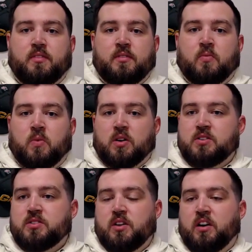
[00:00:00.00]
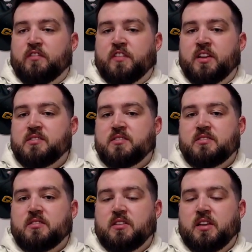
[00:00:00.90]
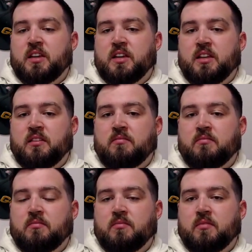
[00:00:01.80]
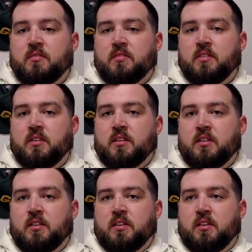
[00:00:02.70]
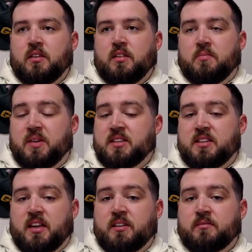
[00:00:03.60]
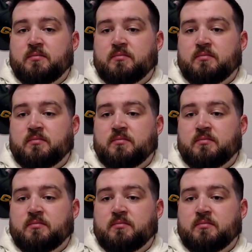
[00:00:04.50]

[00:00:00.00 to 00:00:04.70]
the worst offense in the Big Ten.